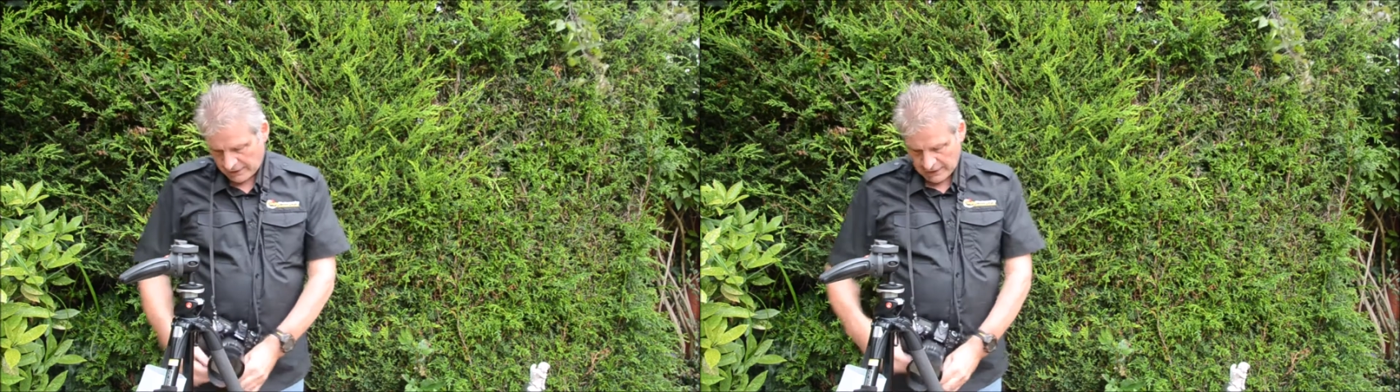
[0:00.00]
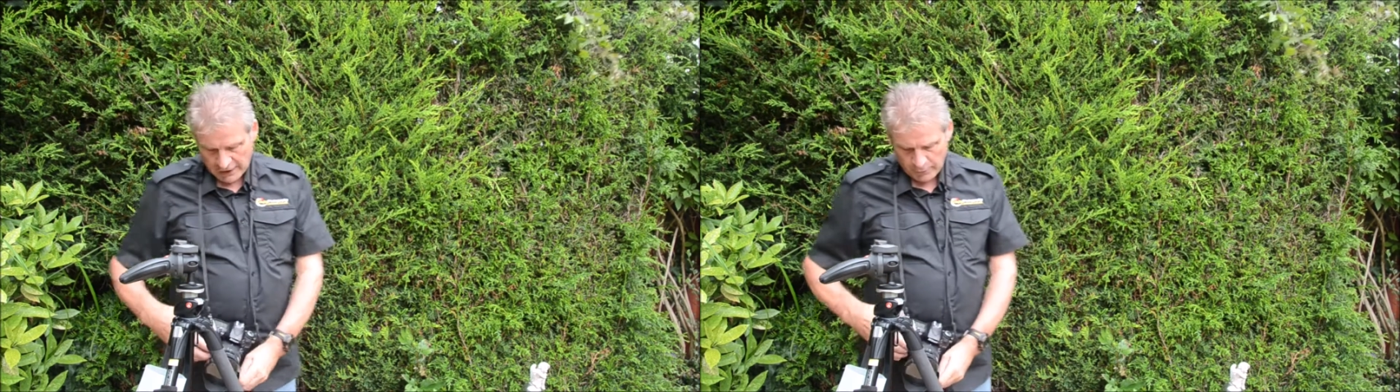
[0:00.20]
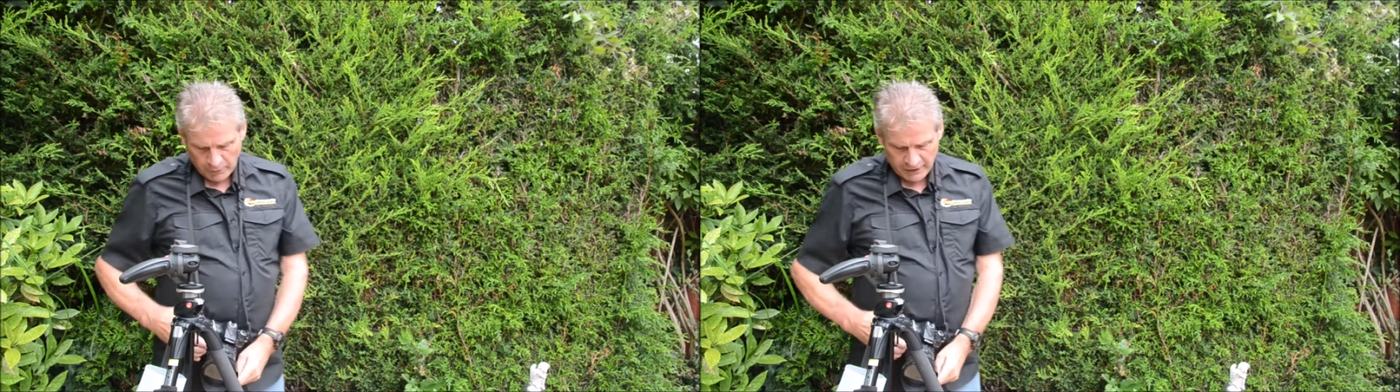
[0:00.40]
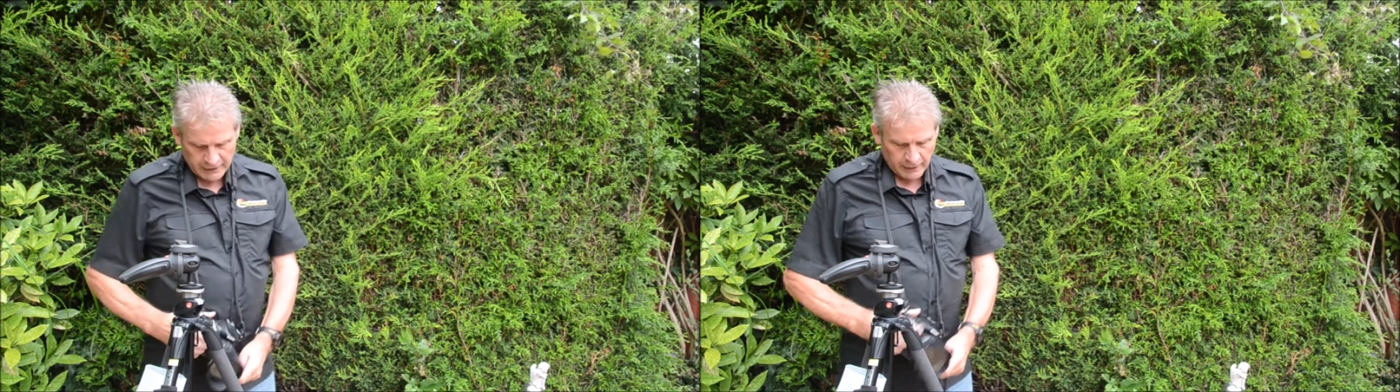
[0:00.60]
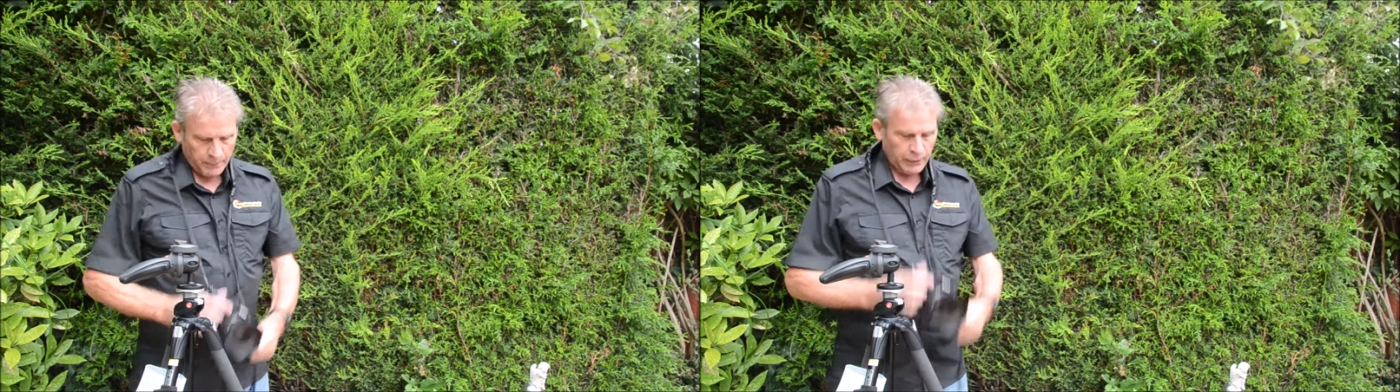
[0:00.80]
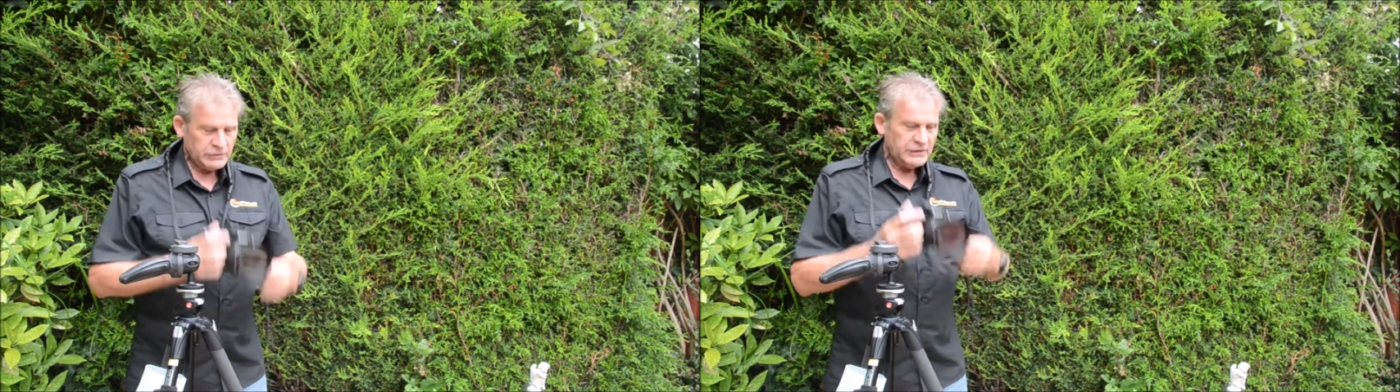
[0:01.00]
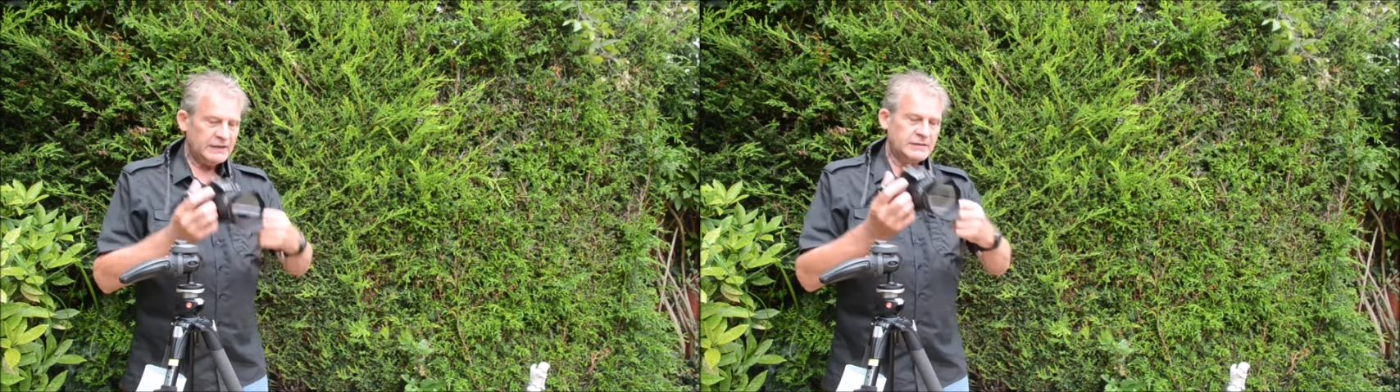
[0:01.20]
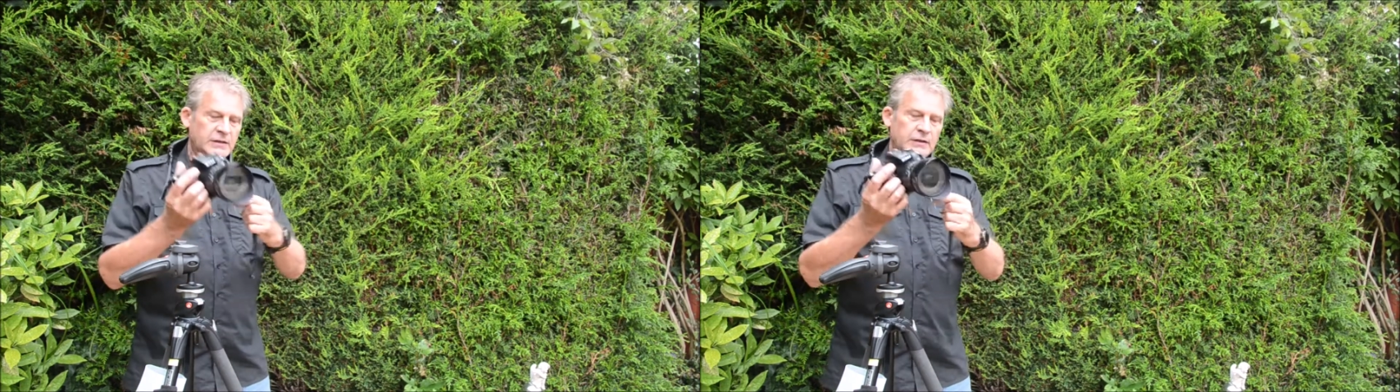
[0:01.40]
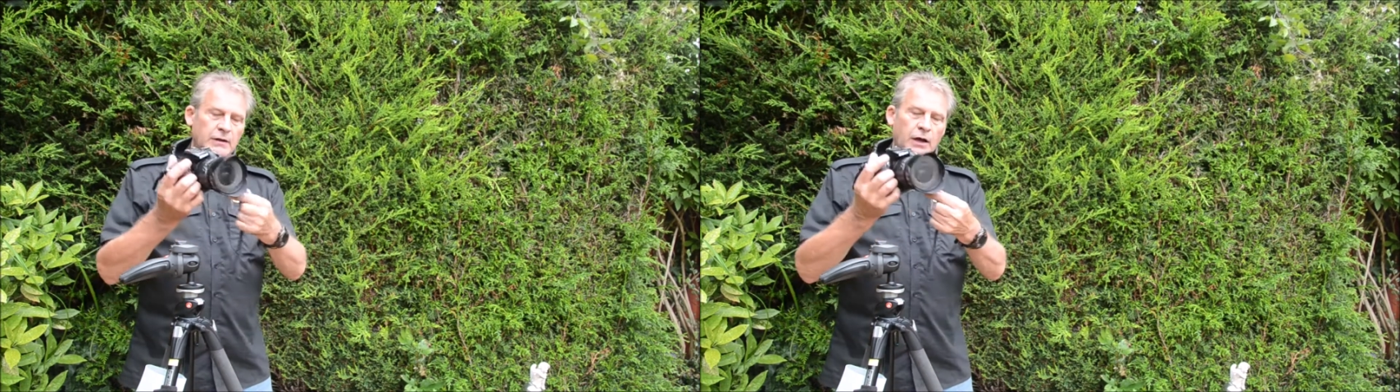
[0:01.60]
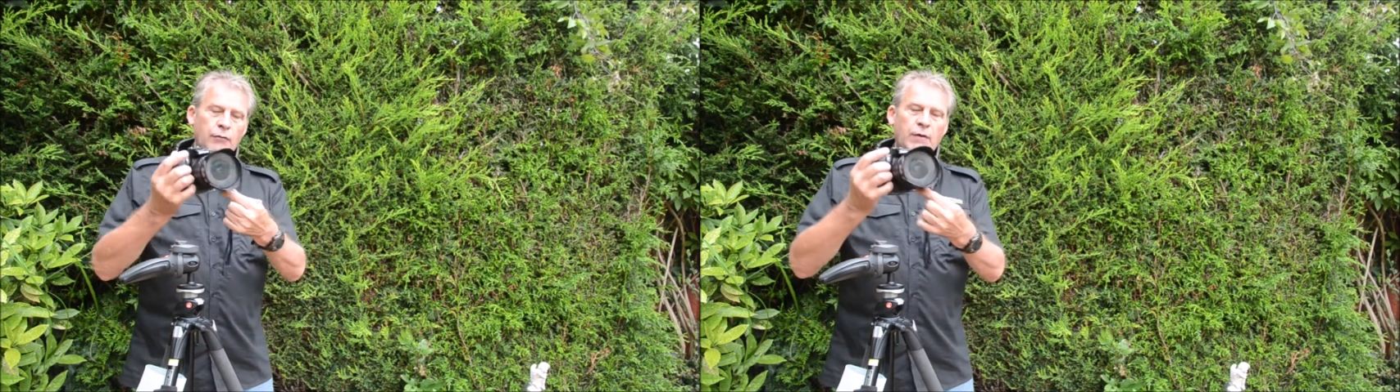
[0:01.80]
and we put it
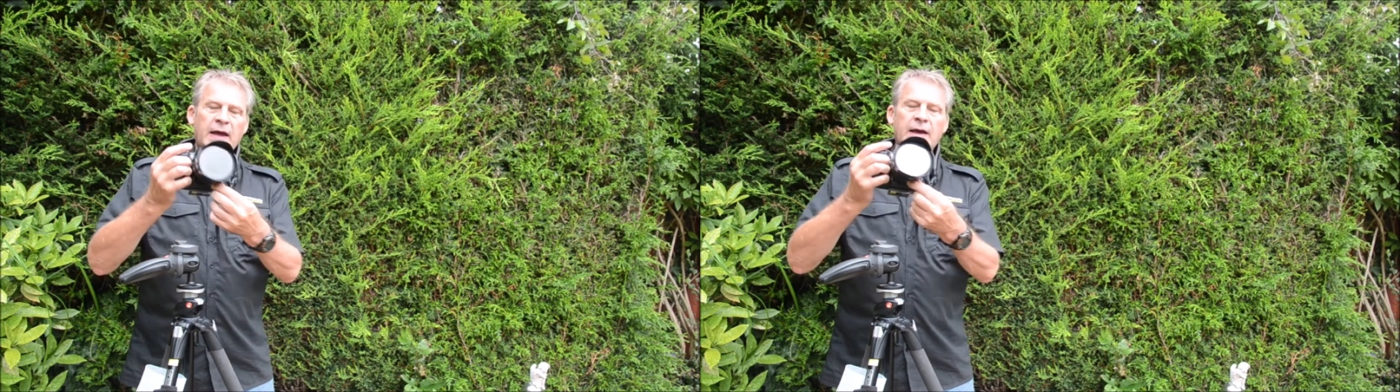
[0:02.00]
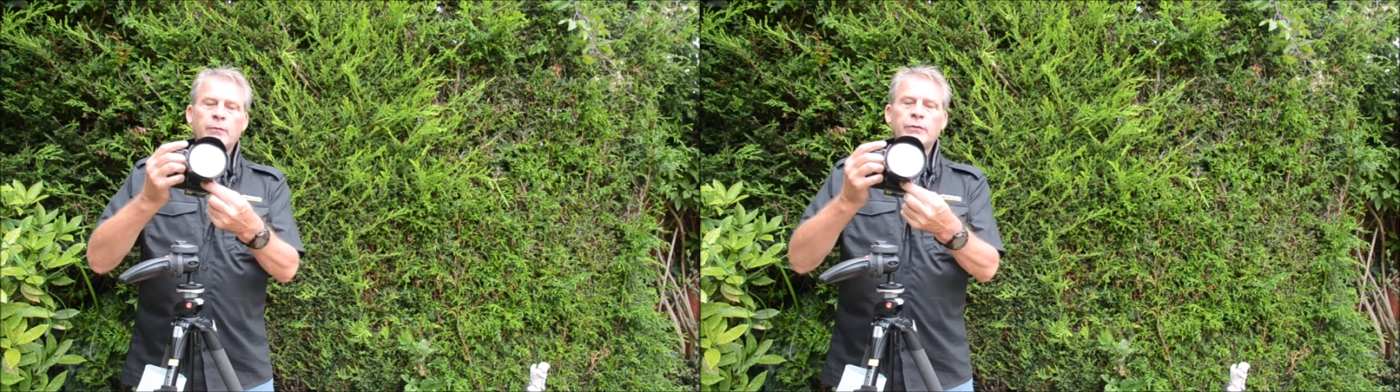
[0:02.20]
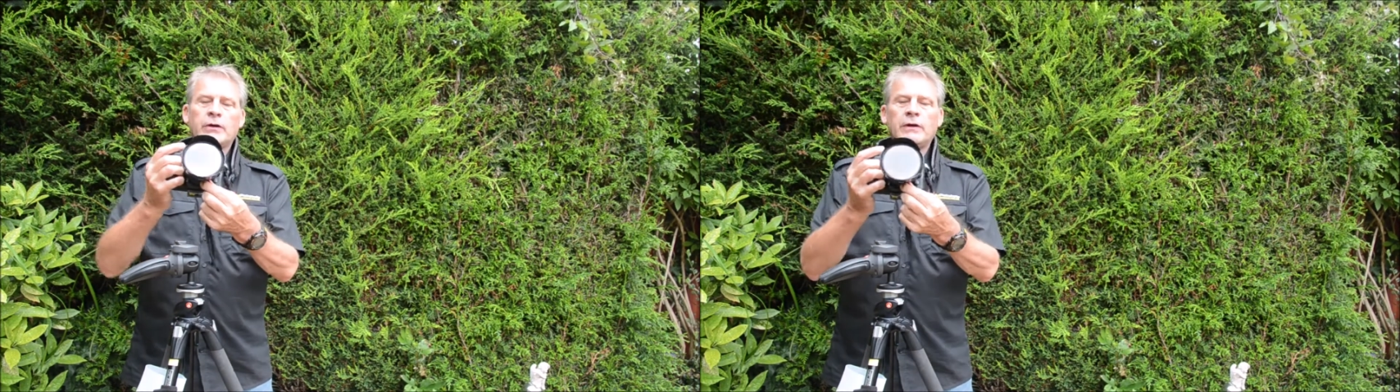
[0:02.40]
around